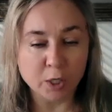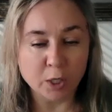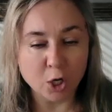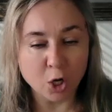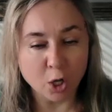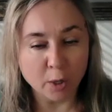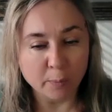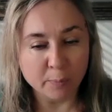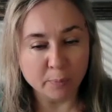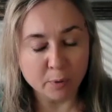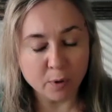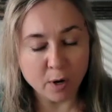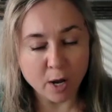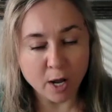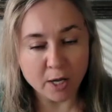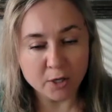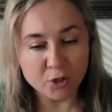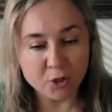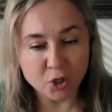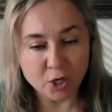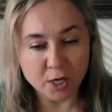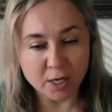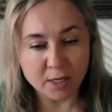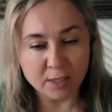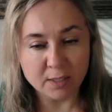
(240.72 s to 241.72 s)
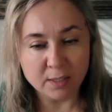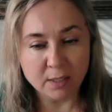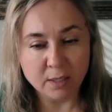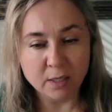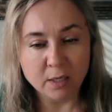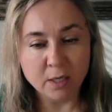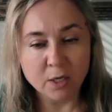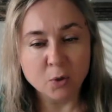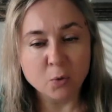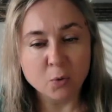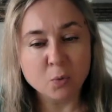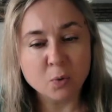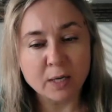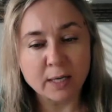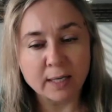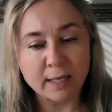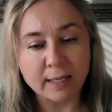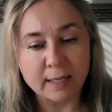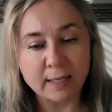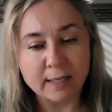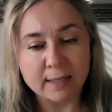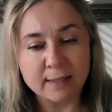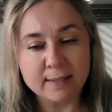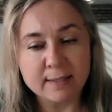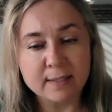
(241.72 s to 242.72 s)
we call project,
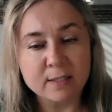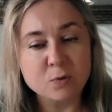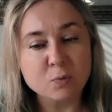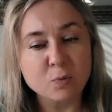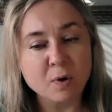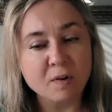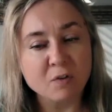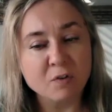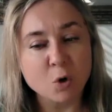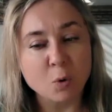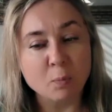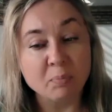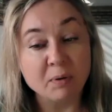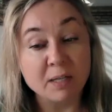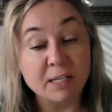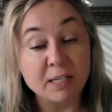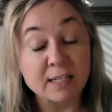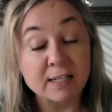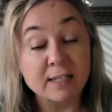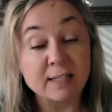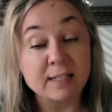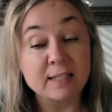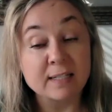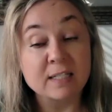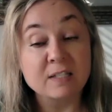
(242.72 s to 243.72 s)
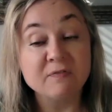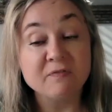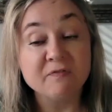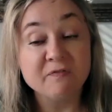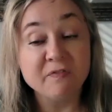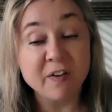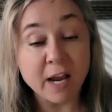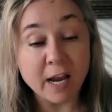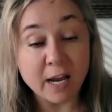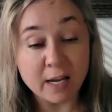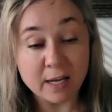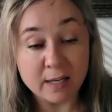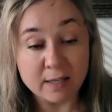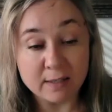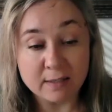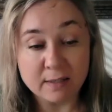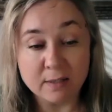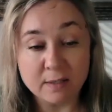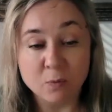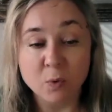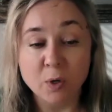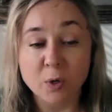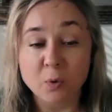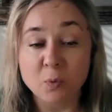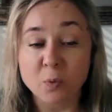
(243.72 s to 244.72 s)
really, since we have completed this phase
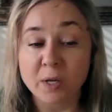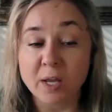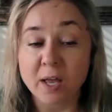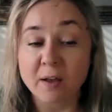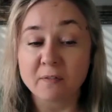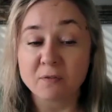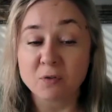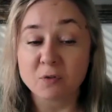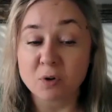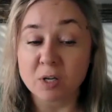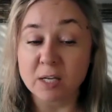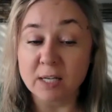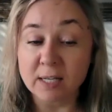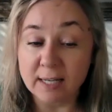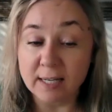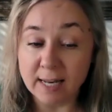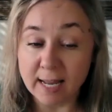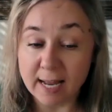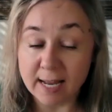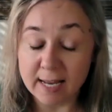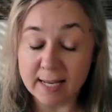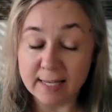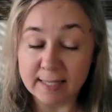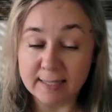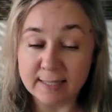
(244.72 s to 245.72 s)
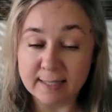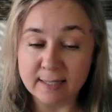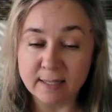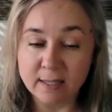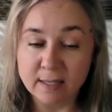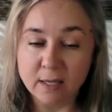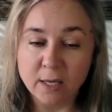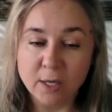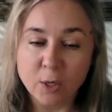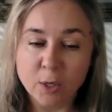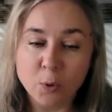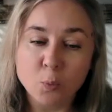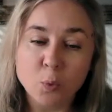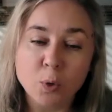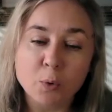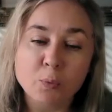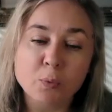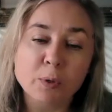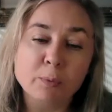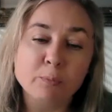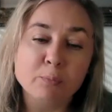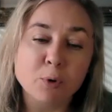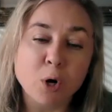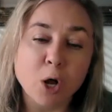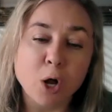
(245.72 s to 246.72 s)
where we have realized, where
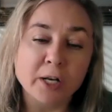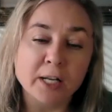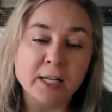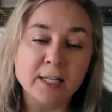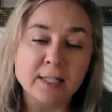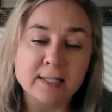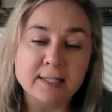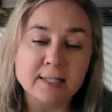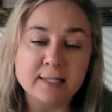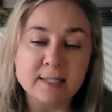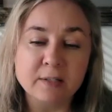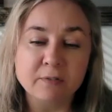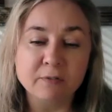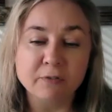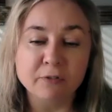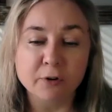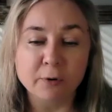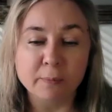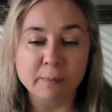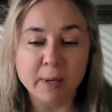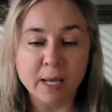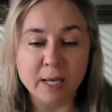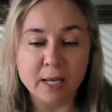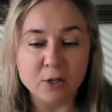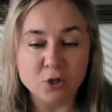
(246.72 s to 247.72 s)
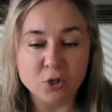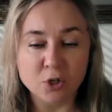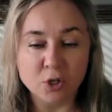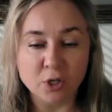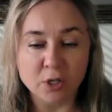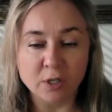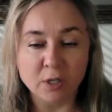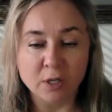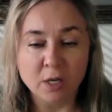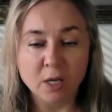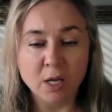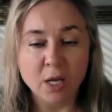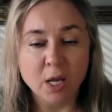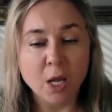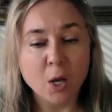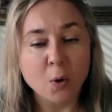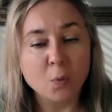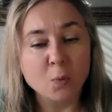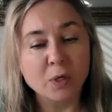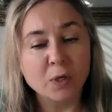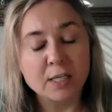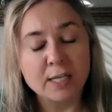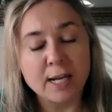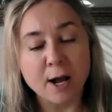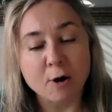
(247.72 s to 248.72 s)
we brought in this information,
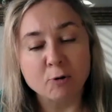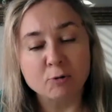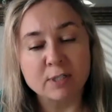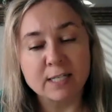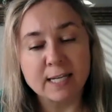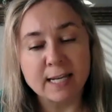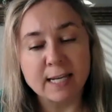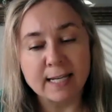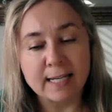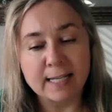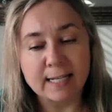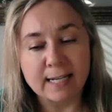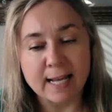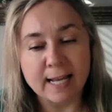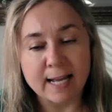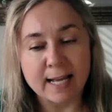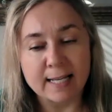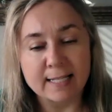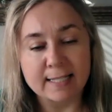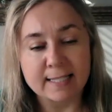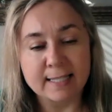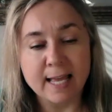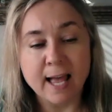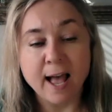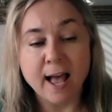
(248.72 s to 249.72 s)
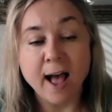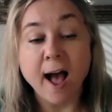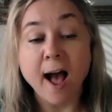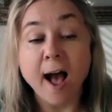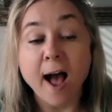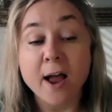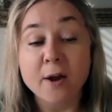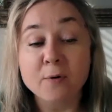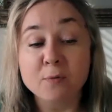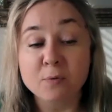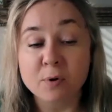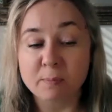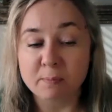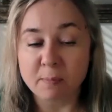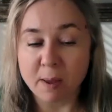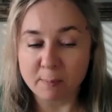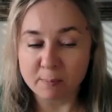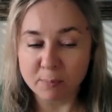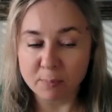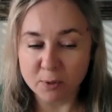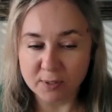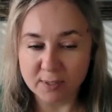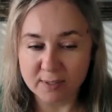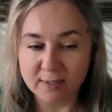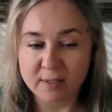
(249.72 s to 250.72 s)
we now take it as, I
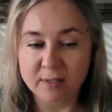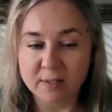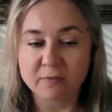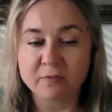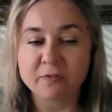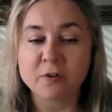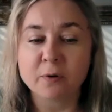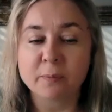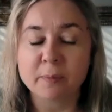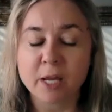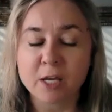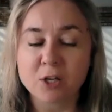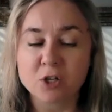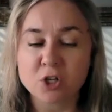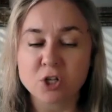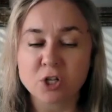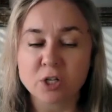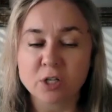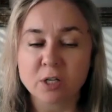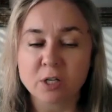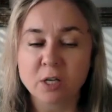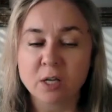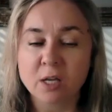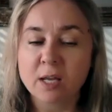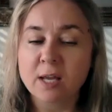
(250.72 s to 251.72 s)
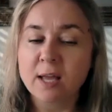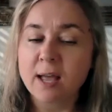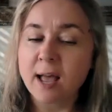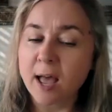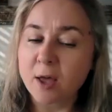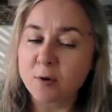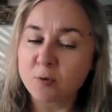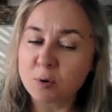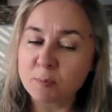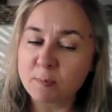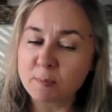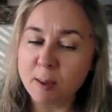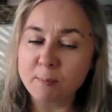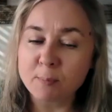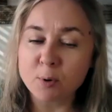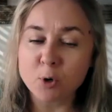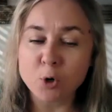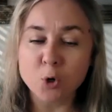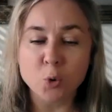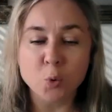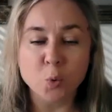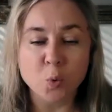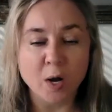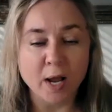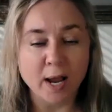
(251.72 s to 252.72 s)
remember this information. I remember
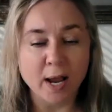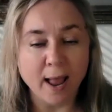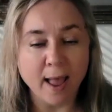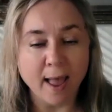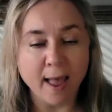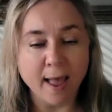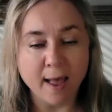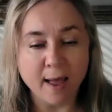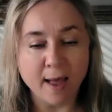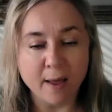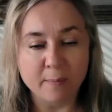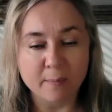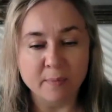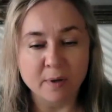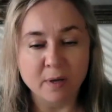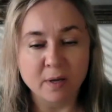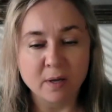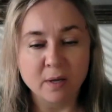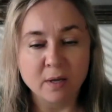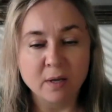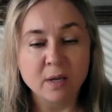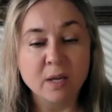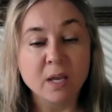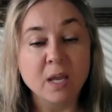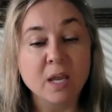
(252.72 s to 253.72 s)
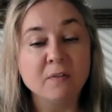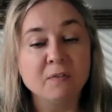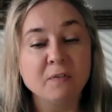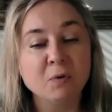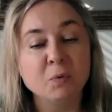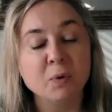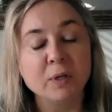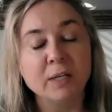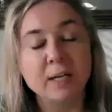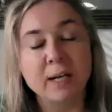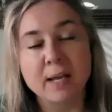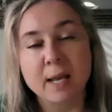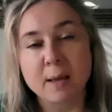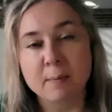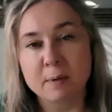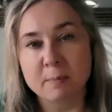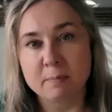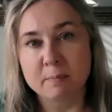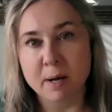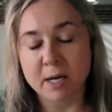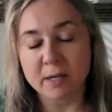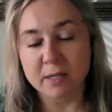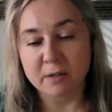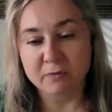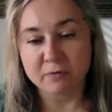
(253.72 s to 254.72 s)
who I am, even when I am in
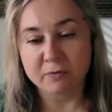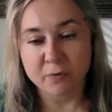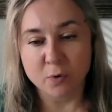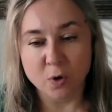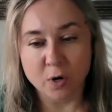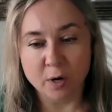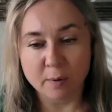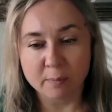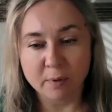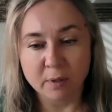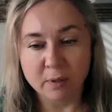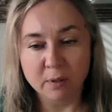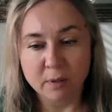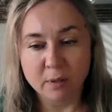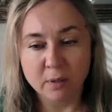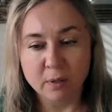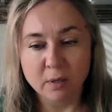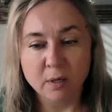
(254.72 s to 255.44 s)
body form.